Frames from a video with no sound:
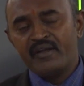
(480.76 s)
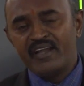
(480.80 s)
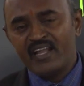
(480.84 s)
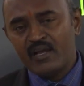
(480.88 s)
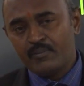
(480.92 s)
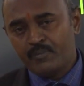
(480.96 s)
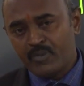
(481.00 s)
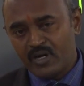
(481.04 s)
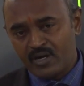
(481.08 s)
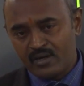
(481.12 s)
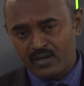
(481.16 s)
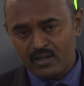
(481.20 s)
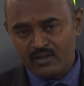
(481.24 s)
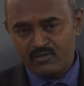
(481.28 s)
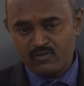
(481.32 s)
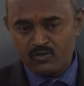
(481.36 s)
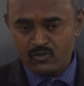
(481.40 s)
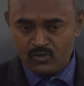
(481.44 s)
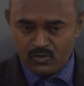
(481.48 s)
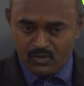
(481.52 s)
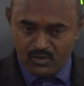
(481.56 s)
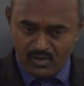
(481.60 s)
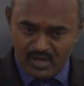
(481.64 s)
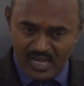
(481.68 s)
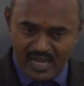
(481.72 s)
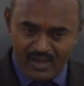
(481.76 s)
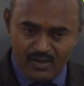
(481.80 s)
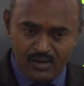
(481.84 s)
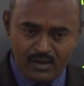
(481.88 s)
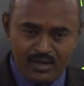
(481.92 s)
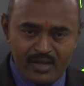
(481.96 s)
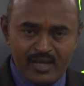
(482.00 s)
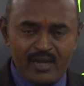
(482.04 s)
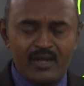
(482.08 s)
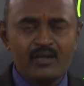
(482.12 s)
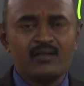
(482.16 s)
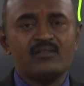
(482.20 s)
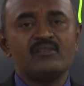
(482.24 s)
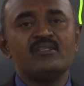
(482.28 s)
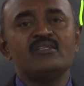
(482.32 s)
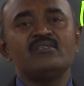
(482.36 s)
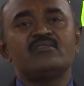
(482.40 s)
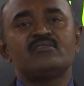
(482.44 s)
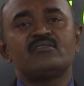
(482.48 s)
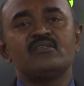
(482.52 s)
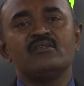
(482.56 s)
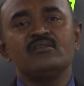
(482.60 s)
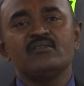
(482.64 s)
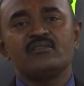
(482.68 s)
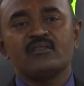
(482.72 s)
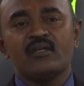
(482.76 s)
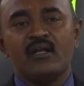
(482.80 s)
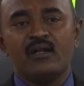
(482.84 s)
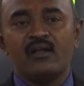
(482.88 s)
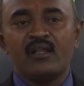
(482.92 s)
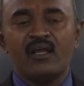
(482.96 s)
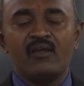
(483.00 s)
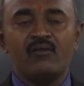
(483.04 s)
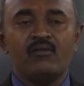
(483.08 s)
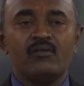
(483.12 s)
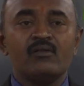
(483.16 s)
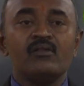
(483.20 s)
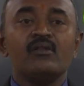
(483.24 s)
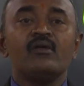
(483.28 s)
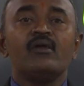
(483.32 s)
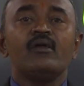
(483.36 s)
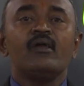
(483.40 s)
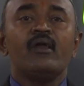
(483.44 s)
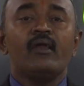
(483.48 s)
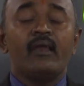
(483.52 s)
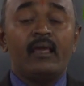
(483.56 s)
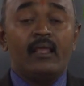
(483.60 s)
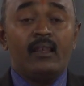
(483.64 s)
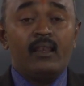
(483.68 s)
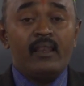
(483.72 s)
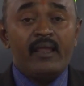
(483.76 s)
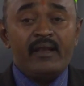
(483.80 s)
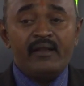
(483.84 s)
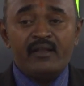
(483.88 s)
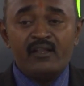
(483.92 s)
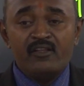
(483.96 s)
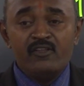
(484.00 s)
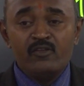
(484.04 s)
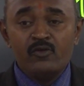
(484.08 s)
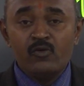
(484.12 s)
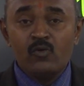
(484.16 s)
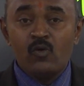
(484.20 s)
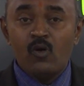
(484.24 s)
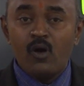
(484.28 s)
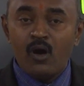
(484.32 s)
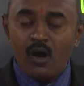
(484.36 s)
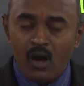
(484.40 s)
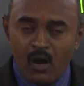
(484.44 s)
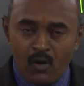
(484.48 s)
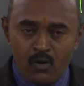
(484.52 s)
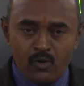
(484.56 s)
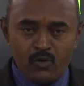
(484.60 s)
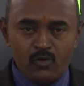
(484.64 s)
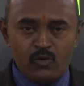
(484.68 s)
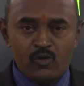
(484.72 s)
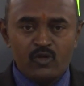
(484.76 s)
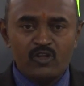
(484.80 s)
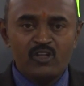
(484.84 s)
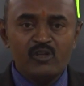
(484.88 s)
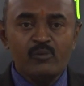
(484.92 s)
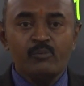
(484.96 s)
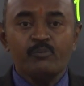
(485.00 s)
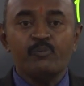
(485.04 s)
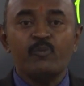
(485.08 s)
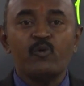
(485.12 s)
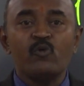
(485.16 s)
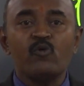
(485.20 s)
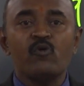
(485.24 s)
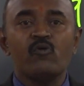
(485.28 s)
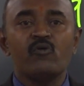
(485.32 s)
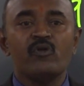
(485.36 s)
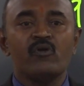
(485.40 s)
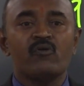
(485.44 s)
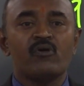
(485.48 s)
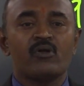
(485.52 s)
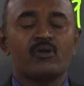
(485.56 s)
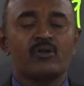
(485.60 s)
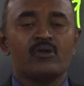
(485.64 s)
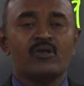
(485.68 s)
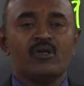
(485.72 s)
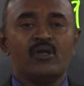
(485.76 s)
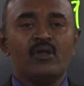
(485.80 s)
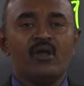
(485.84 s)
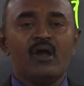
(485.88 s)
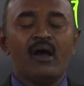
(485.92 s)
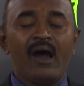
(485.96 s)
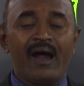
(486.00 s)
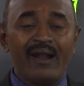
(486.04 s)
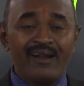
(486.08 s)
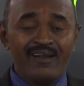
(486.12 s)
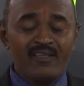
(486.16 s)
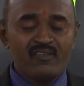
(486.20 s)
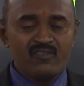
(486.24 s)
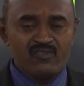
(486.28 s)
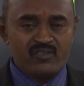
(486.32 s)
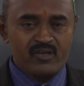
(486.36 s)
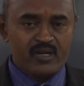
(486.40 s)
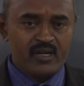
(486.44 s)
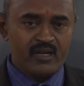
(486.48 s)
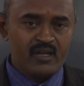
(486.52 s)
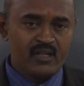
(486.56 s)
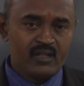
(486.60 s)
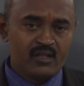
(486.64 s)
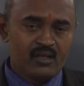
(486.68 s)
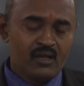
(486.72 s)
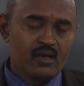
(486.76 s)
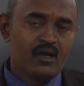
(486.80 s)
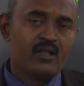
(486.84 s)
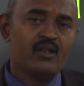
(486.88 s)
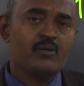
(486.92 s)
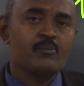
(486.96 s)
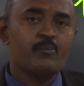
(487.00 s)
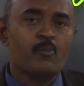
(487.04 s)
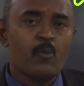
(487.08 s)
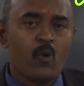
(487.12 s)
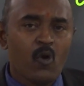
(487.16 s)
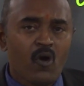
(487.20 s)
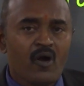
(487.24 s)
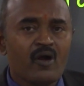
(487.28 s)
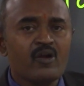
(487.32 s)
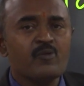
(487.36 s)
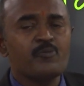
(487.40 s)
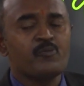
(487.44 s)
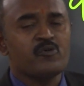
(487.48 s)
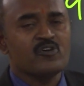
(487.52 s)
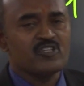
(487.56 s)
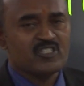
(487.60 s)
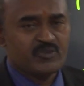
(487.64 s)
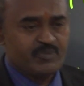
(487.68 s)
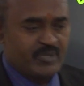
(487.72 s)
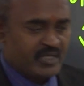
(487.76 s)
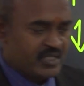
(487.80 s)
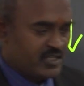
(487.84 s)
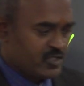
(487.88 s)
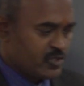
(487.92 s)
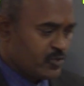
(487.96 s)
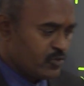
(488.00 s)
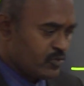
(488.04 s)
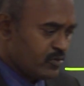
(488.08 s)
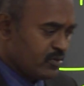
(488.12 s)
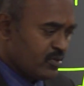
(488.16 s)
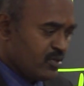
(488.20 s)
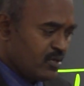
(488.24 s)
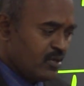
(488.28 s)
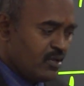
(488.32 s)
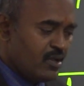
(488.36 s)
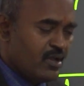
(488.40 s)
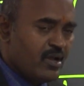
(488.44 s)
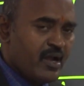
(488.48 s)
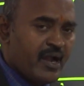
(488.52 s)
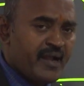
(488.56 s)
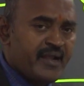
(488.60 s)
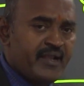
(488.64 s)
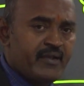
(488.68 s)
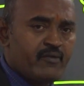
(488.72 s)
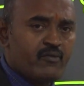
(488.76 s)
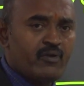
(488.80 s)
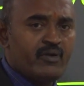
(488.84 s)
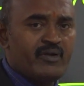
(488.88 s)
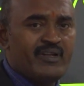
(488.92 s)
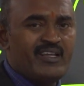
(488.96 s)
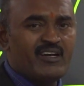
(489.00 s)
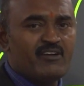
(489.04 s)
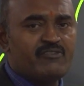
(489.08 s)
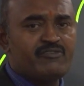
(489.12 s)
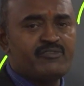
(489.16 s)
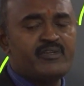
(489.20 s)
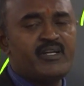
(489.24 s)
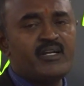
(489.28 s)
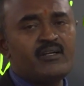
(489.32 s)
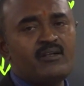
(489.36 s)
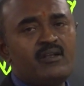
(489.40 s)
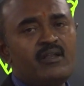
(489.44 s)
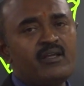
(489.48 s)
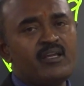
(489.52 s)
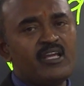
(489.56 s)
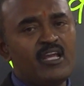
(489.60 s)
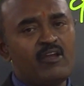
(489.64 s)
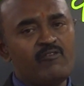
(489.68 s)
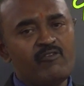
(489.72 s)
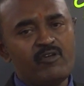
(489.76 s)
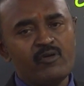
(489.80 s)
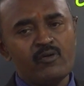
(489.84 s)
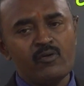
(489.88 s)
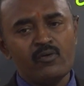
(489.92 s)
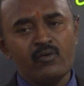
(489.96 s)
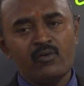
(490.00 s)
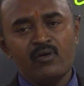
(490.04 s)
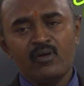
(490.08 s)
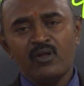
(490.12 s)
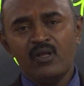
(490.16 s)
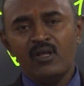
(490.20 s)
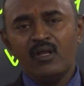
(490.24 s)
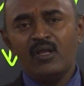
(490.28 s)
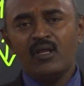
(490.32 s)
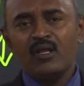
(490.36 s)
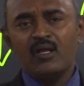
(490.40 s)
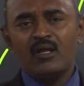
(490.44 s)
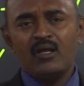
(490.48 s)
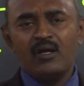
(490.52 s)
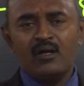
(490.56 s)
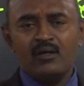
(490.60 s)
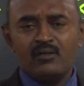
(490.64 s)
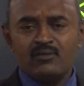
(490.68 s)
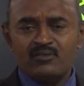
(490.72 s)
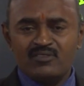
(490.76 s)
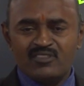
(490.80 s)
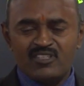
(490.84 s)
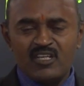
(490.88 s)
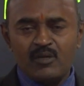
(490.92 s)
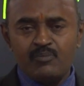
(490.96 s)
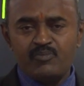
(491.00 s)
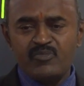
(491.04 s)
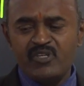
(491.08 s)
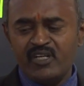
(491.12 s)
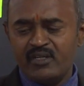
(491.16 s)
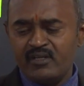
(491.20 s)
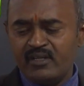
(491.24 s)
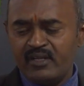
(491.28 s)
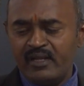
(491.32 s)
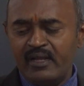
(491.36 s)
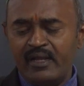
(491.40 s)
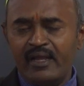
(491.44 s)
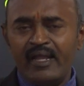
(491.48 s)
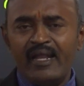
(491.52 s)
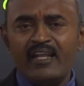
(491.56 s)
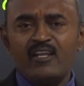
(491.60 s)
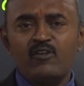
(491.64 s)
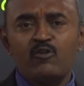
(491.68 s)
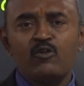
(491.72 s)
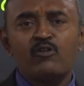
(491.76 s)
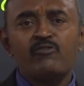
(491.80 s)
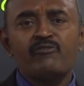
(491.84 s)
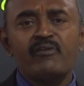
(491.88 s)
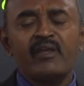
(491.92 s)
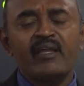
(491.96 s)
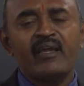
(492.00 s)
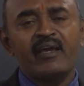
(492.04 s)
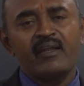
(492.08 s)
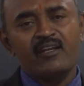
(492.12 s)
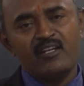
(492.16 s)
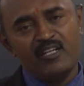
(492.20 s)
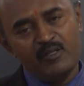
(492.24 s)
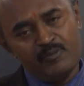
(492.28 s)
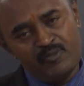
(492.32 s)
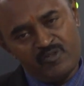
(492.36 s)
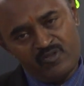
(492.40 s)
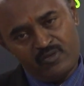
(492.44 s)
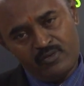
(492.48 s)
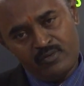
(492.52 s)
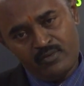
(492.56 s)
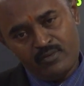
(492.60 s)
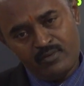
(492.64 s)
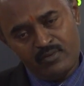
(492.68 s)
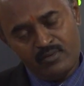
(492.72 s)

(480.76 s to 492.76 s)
India part also. So I will connect these things, and I will enlighten you how to improve your understanding on a broad perspective, and it will definitely give you a subject at your fingertips.